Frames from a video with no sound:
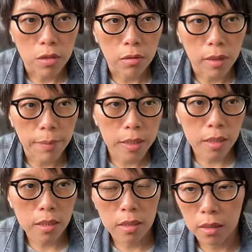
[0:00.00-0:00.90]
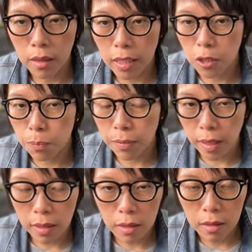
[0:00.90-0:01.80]
so let me just
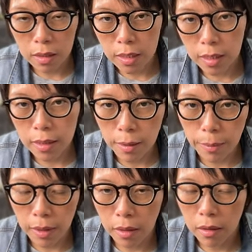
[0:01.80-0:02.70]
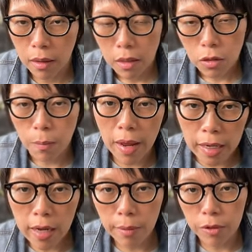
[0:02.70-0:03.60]
explain this setup here. So
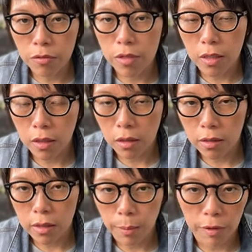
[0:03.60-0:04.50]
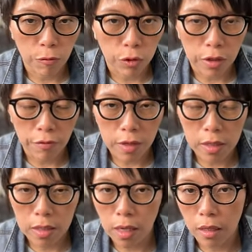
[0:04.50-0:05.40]
mainly I'm using the concept of wash and
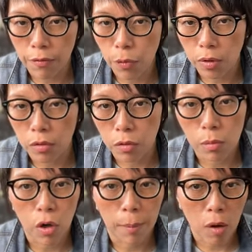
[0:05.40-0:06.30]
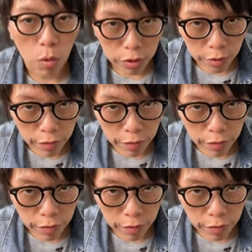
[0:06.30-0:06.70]
rinse, and if you want to know more about wash and